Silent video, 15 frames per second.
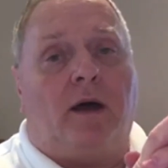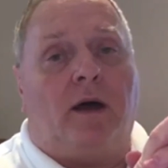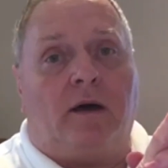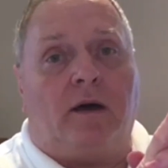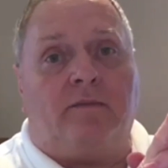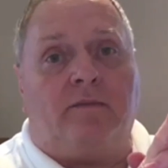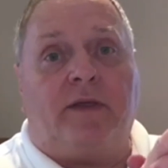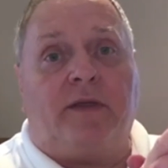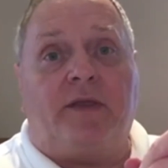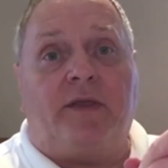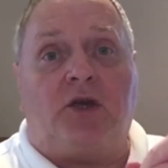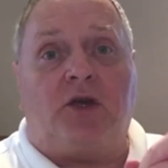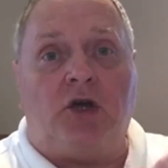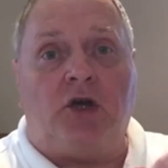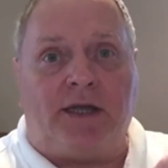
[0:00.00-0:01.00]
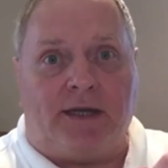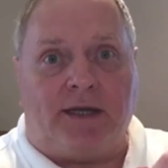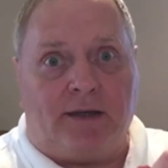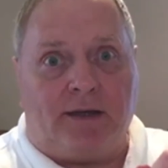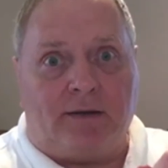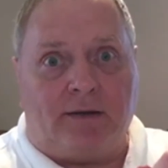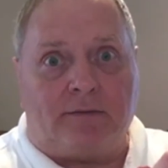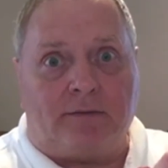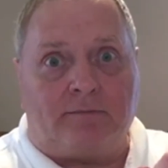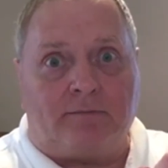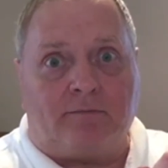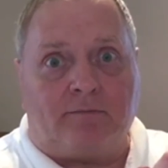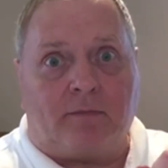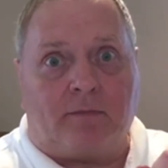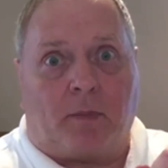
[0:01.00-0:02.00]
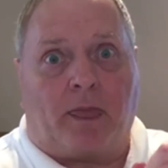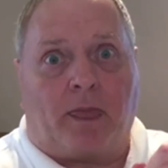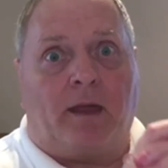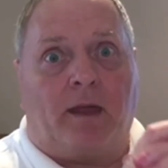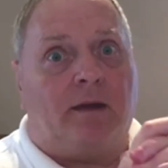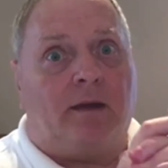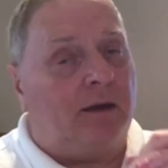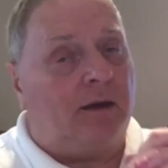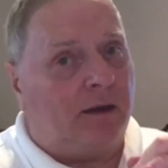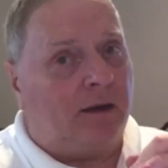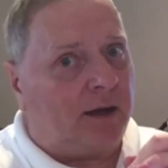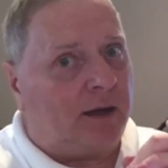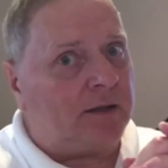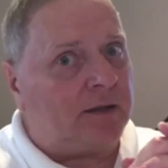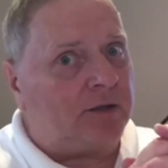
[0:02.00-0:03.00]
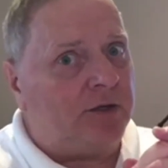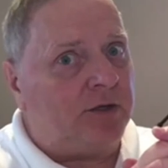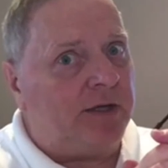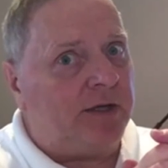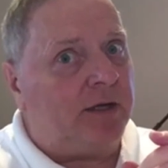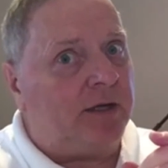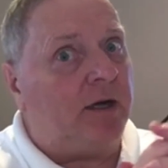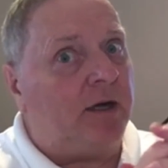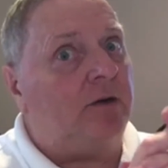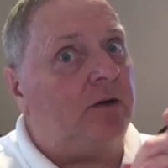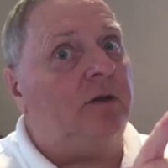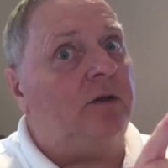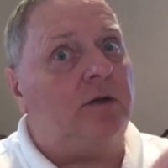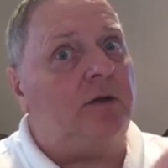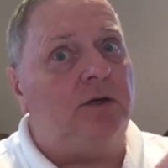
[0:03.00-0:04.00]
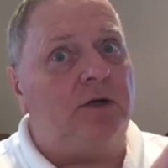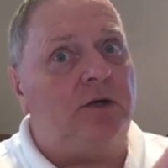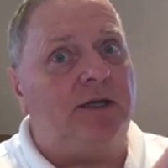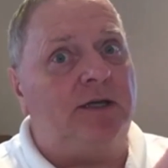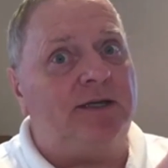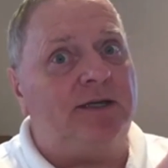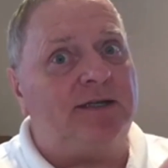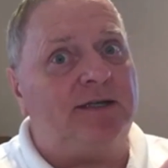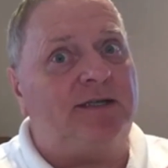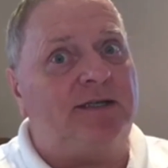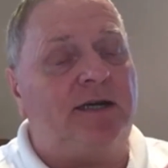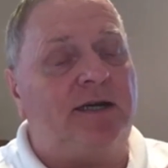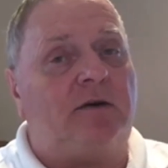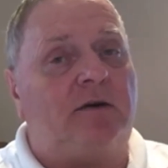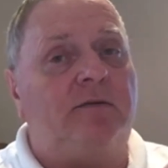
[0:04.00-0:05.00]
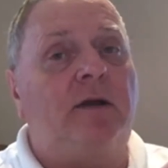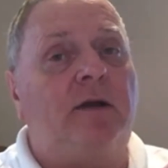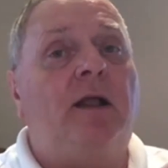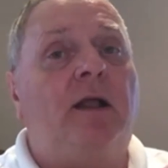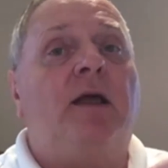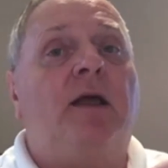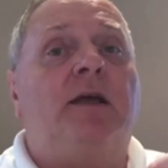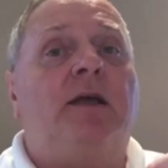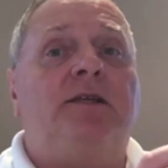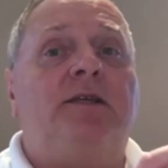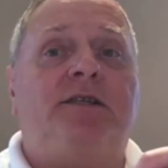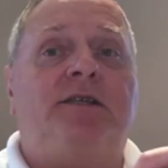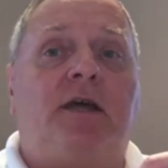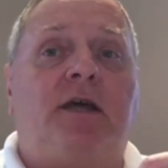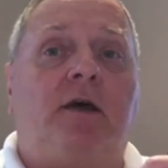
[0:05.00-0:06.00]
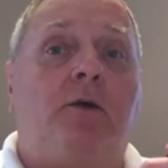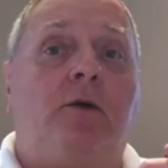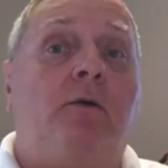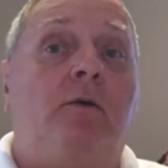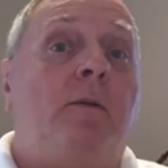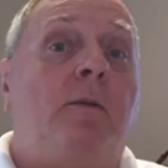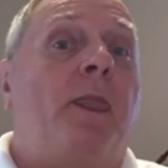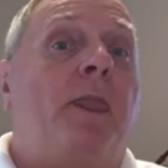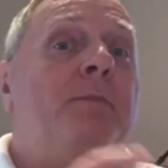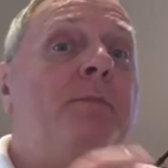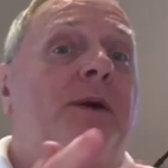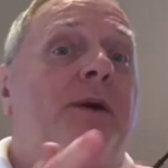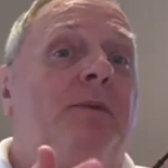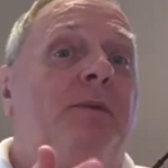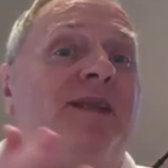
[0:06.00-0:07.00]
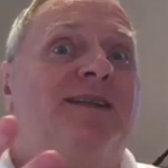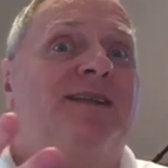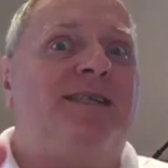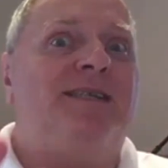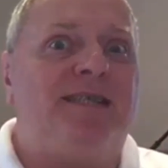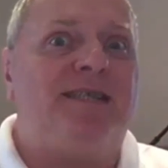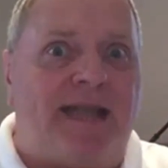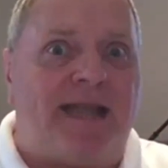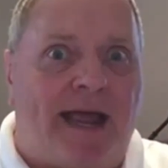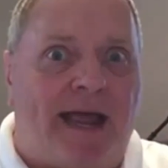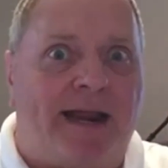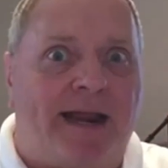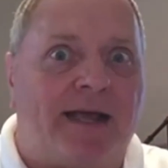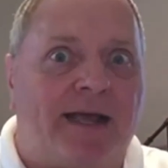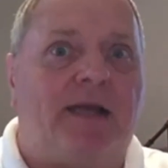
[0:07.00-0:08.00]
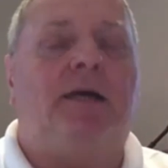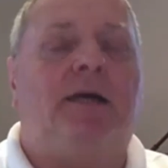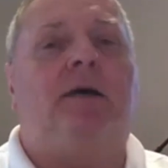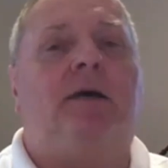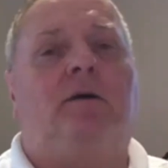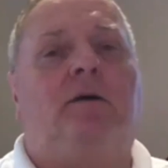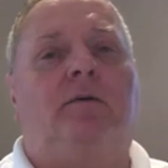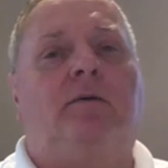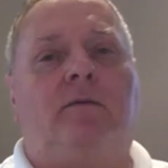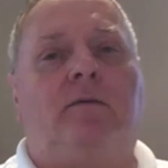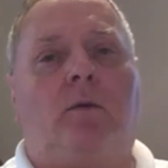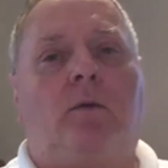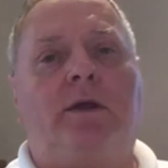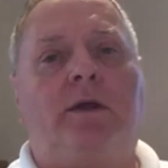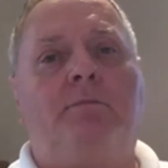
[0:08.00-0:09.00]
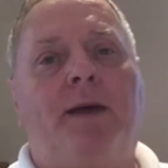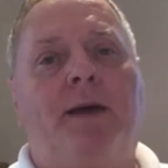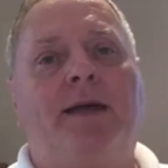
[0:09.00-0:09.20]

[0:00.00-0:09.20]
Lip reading: of the cookie, not the cookie cutter, the cookie itself. So public static void